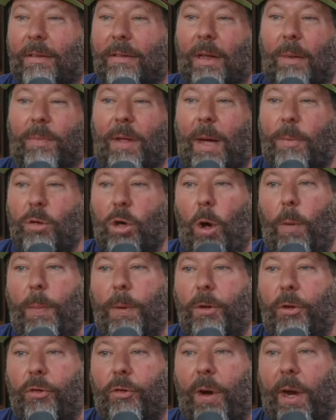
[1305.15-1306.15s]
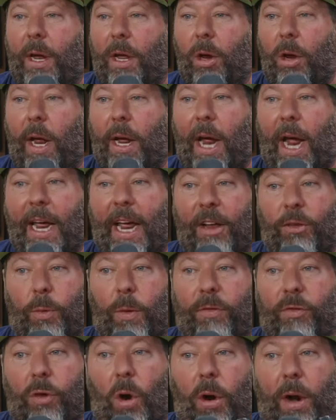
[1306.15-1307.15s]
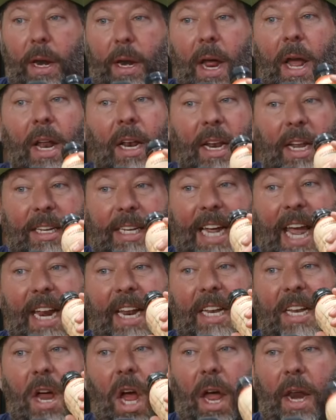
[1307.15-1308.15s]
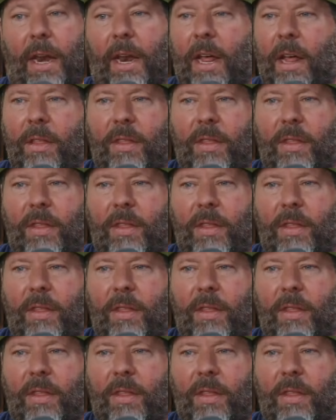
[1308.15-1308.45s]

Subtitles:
Sometimes you open your drink and you're like, I guess we've started. Let's get it done.